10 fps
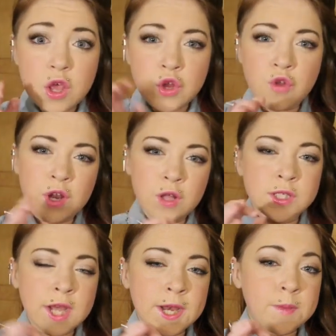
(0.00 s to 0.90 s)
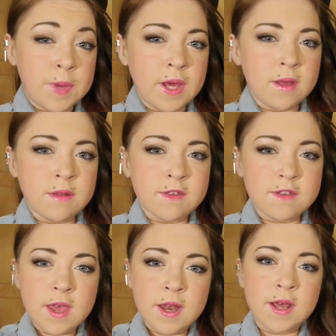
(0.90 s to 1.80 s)
You know, the little tiny
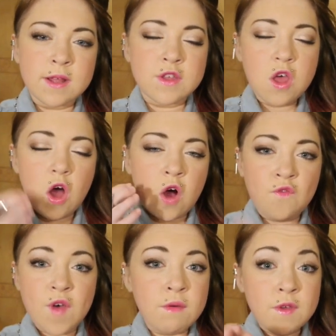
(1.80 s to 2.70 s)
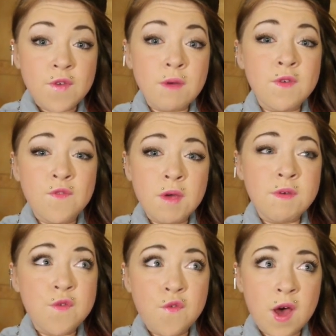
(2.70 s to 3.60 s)
beads in it are very, very,
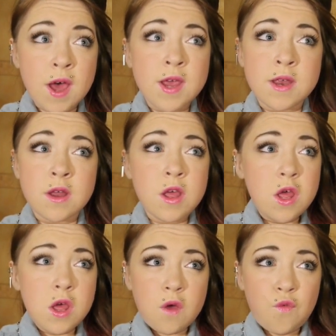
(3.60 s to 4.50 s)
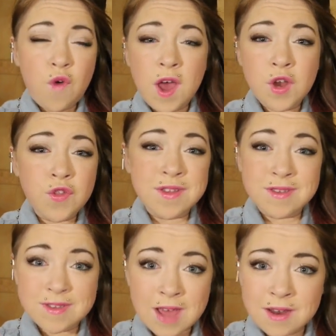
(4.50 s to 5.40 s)
very fine finer
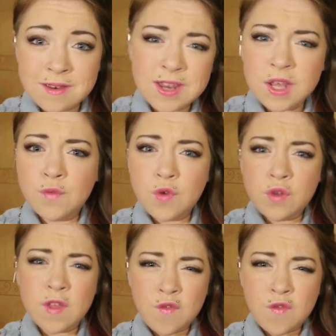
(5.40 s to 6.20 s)
than sand even.